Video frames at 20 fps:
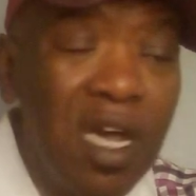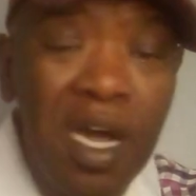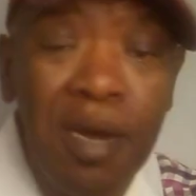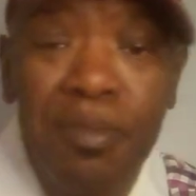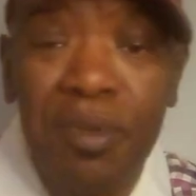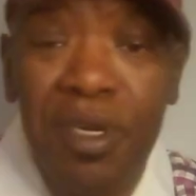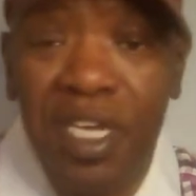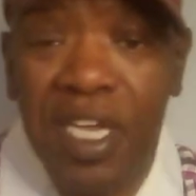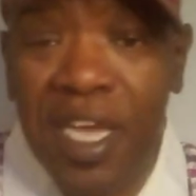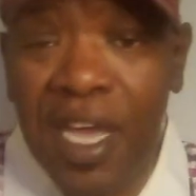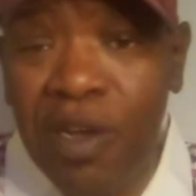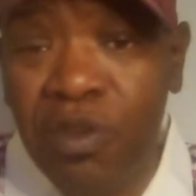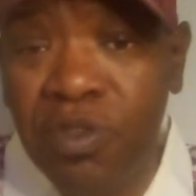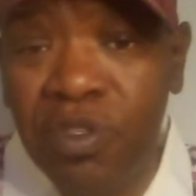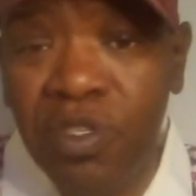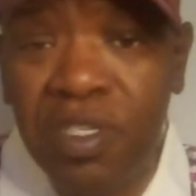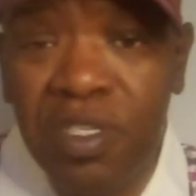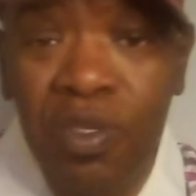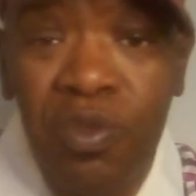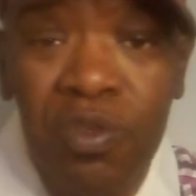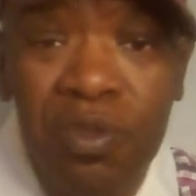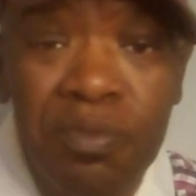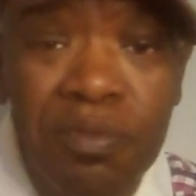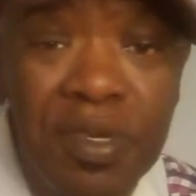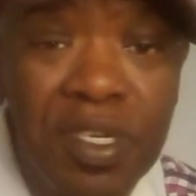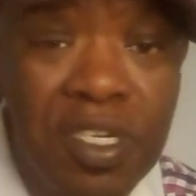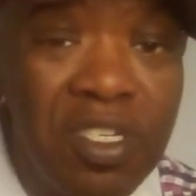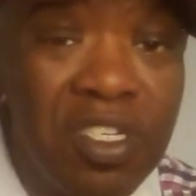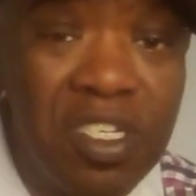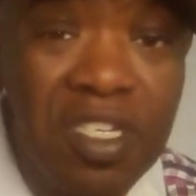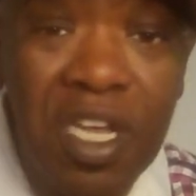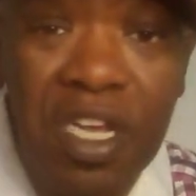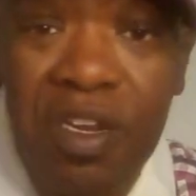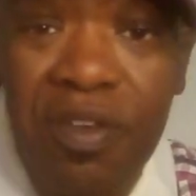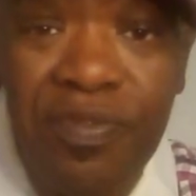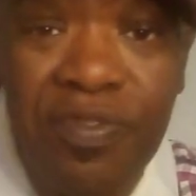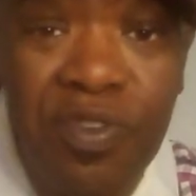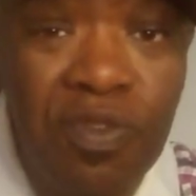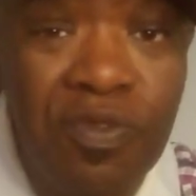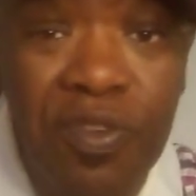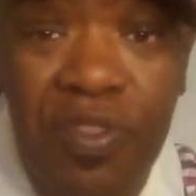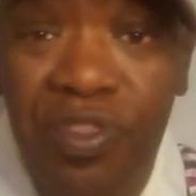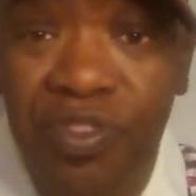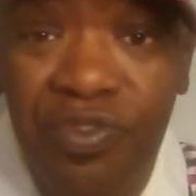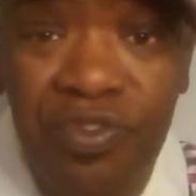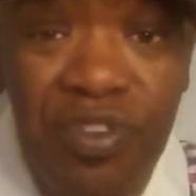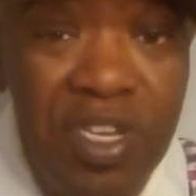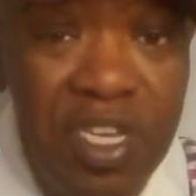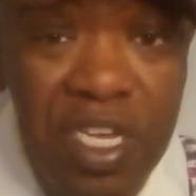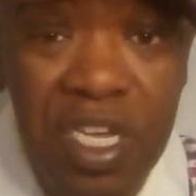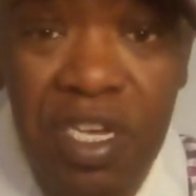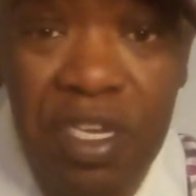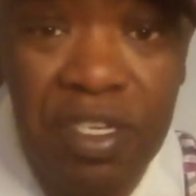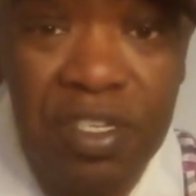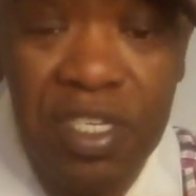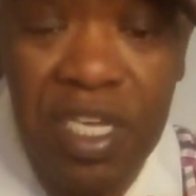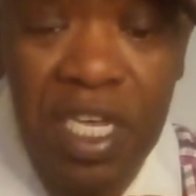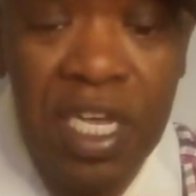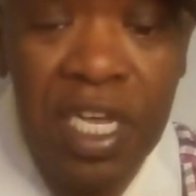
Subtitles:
I'm an accounting student, been studying for over 3 years,